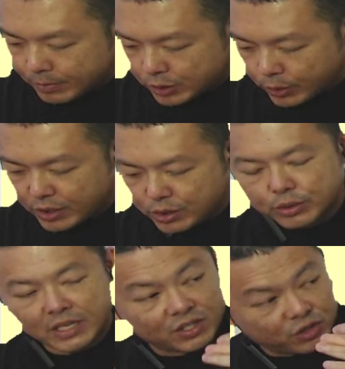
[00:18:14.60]
showing you
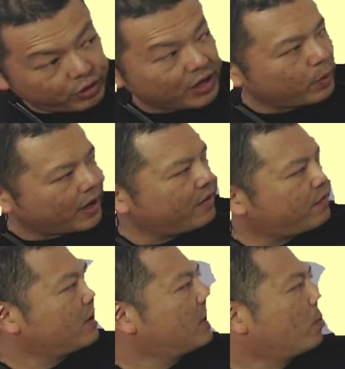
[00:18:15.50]
the string wave,
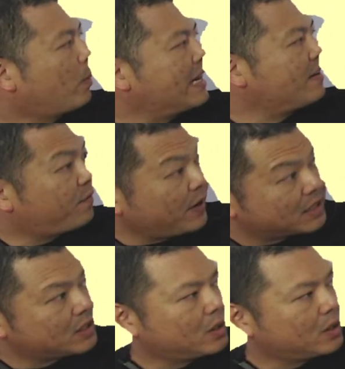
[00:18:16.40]
one end fixed,